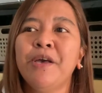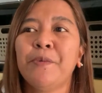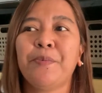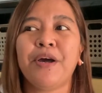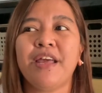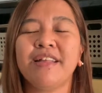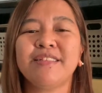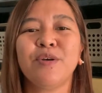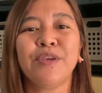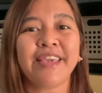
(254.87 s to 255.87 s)
but
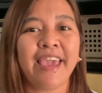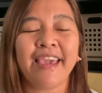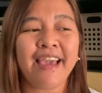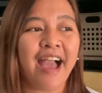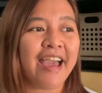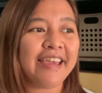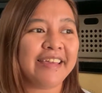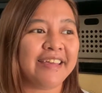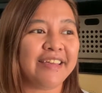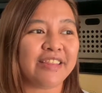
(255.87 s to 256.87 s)
it's okay.
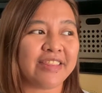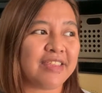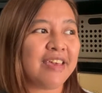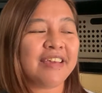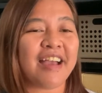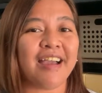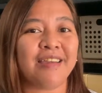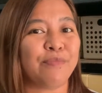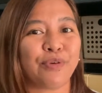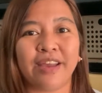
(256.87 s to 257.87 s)
I think I
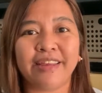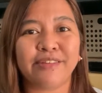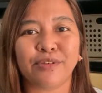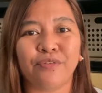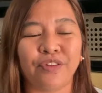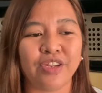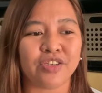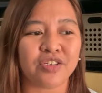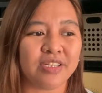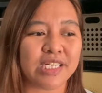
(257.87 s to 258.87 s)
am ready to
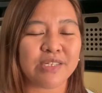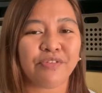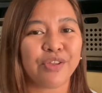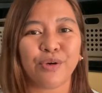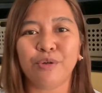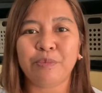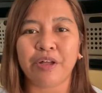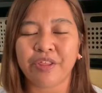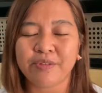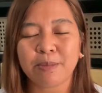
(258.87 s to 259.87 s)
finish this for the whole
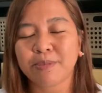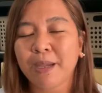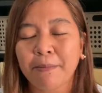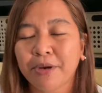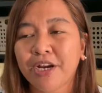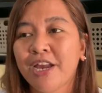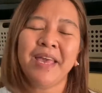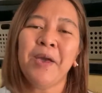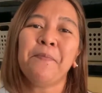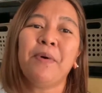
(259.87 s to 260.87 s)
month of September.
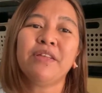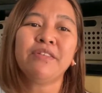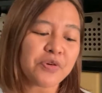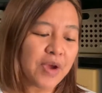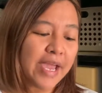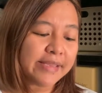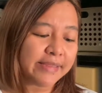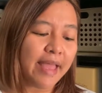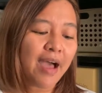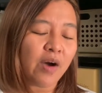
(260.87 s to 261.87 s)
But right
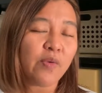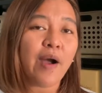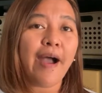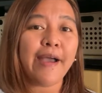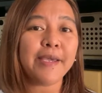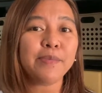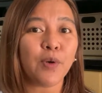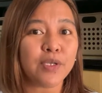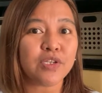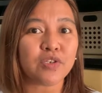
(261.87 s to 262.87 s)
now, I am
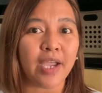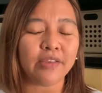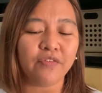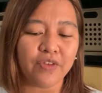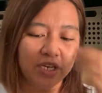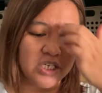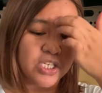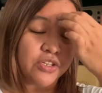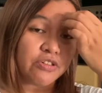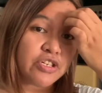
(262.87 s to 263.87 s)
going to try to finish
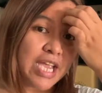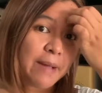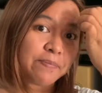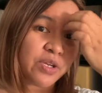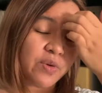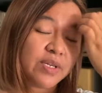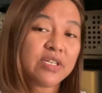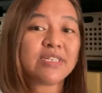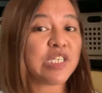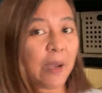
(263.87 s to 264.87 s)
another chapter, which
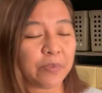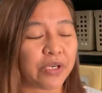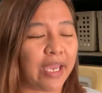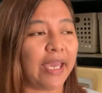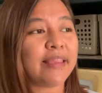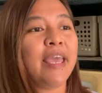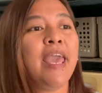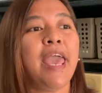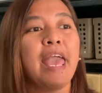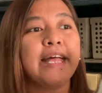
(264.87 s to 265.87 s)
is chapter 8.
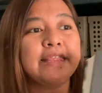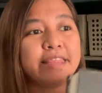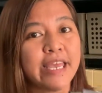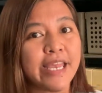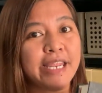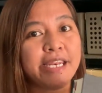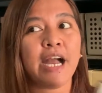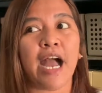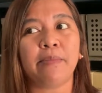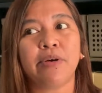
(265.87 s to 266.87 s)
And then
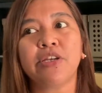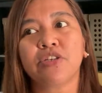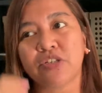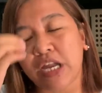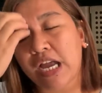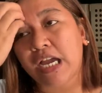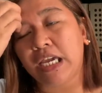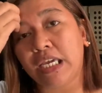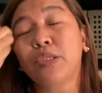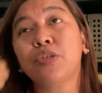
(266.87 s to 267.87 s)
I'm going to
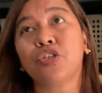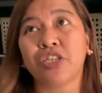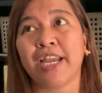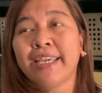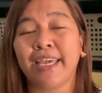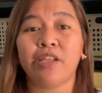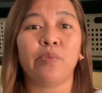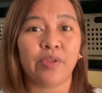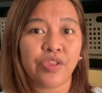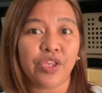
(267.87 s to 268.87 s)
try to check in
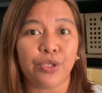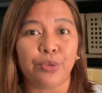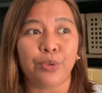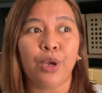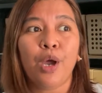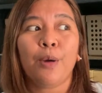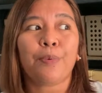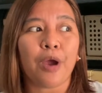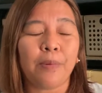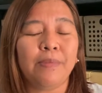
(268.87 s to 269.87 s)
with you
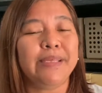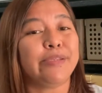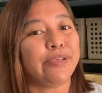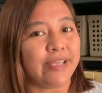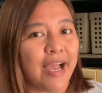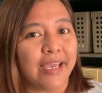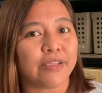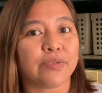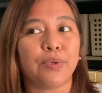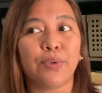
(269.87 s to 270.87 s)
probably
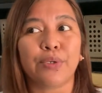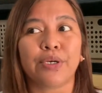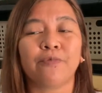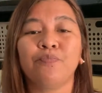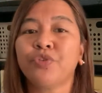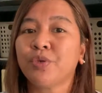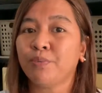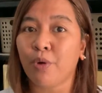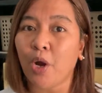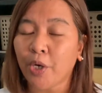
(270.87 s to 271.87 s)
tonight or
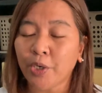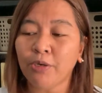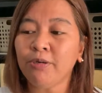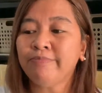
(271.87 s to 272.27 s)
tomorrow,